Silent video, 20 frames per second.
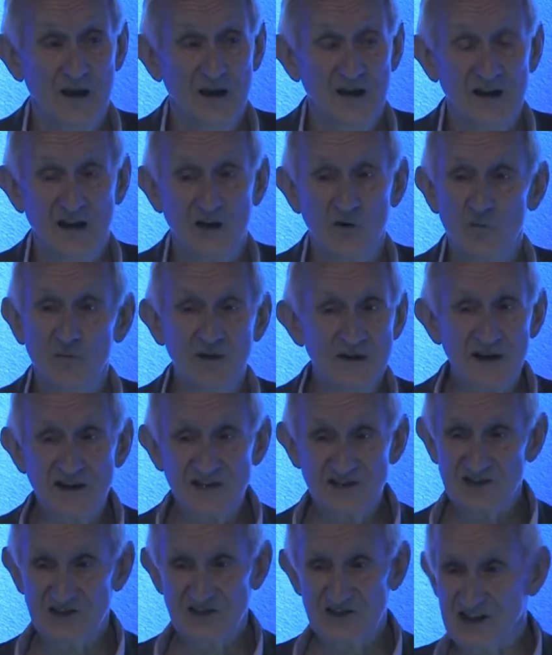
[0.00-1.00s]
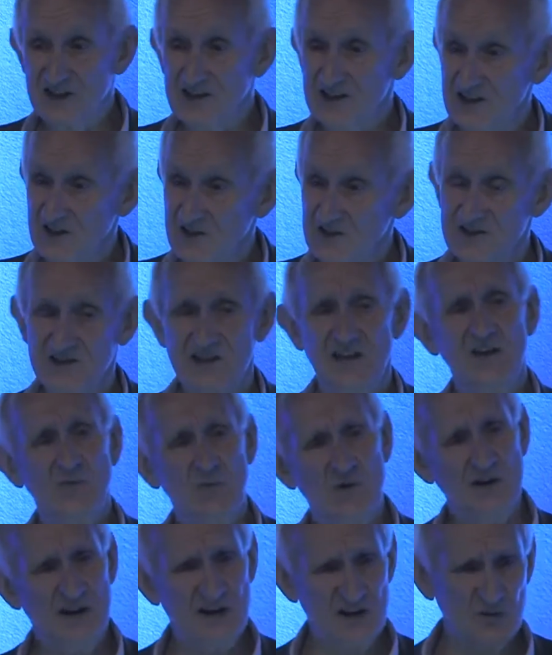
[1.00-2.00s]
Now, it would be nice to stand here and say,
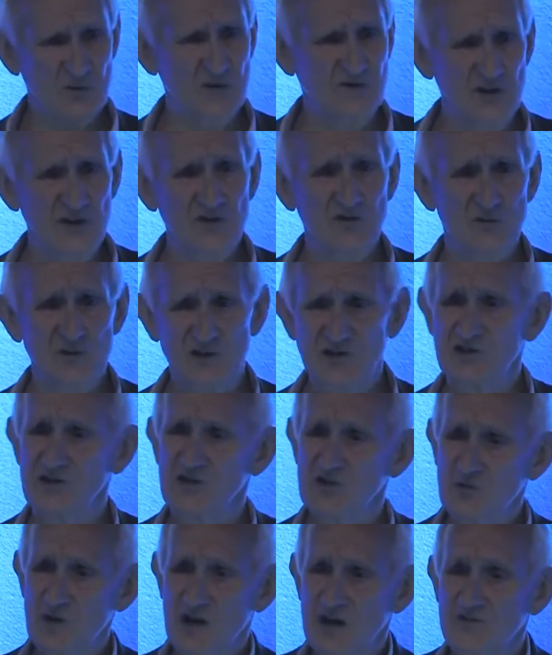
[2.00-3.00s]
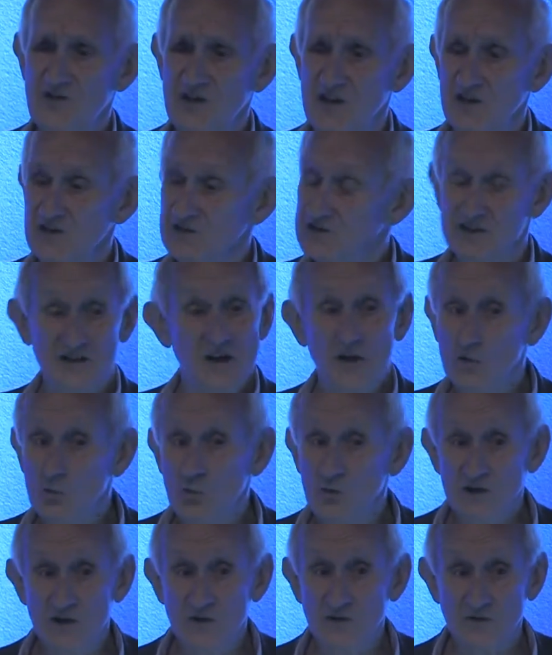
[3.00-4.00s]
well, yes, we've done the research, we have the answers.
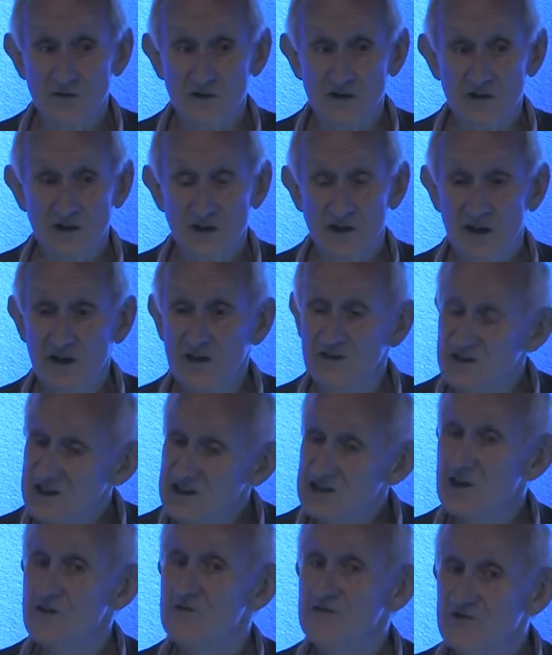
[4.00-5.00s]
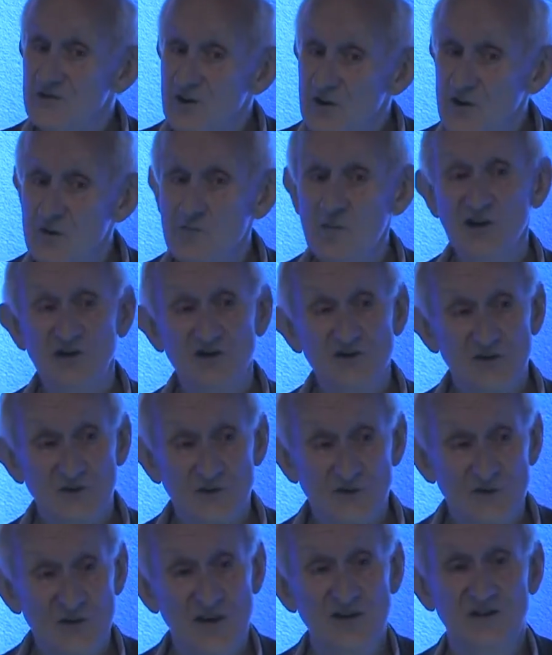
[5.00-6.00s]
We don't. These are very much the
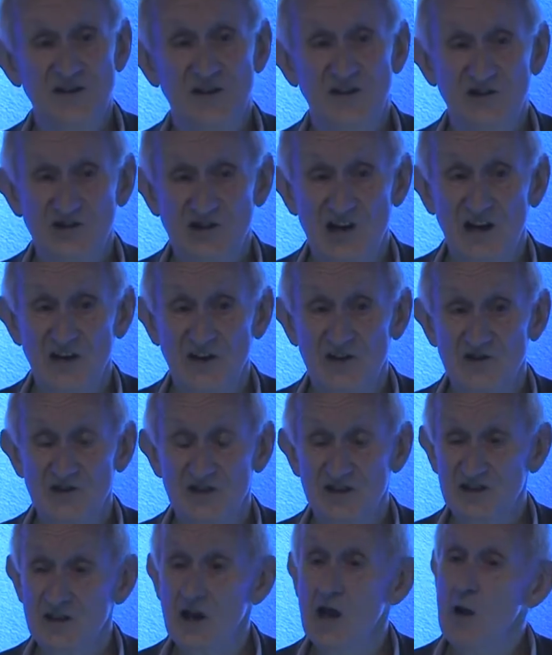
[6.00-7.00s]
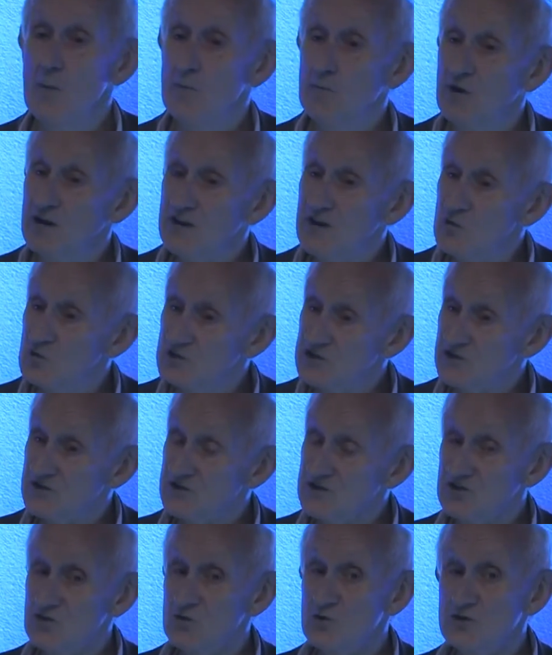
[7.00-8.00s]
frontier challenges, but also the
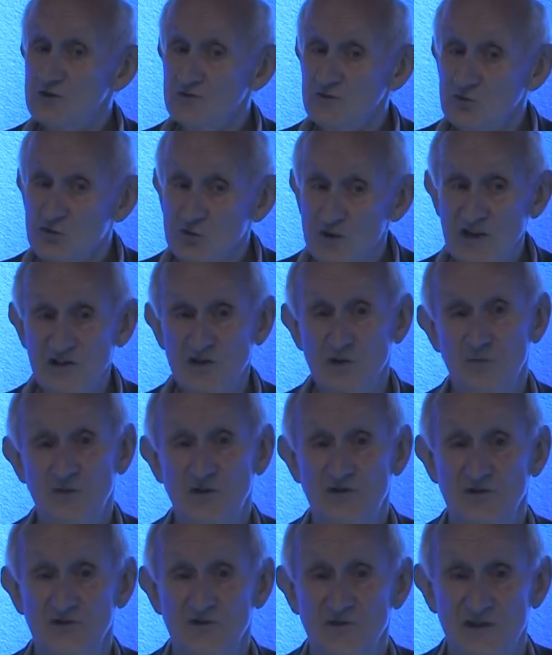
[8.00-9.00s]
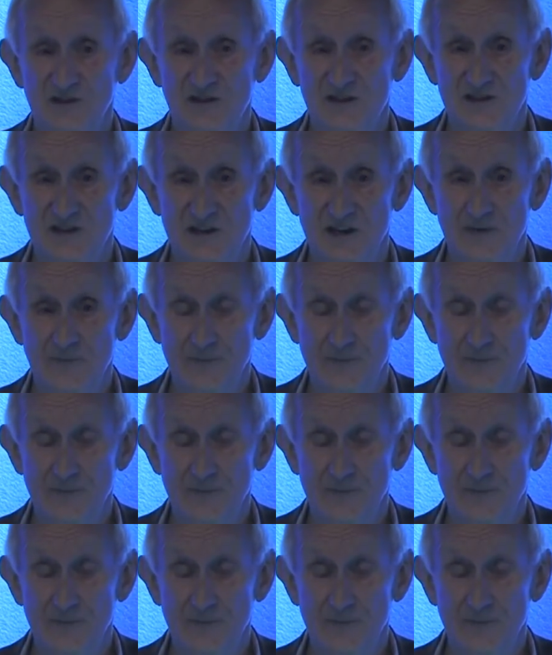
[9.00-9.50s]
source of great opportunities.